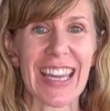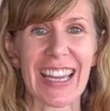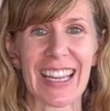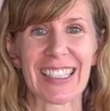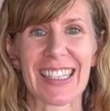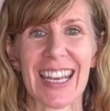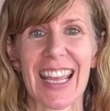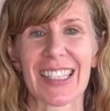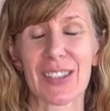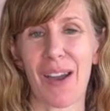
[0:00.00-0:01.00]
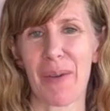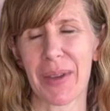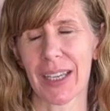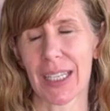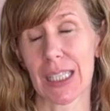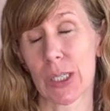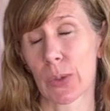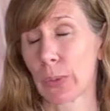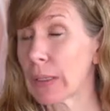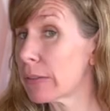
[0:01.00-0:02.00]
And today's topic is
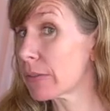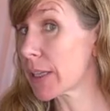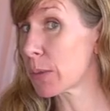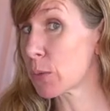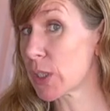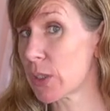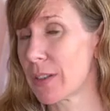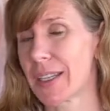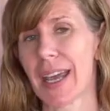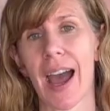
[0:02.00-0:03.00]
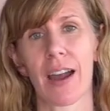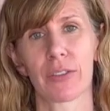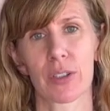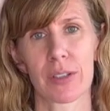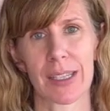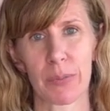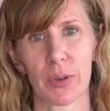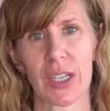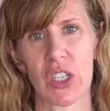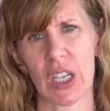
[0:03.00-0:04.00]
twin flame reunion after
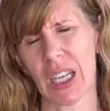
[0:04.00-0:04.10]
separation.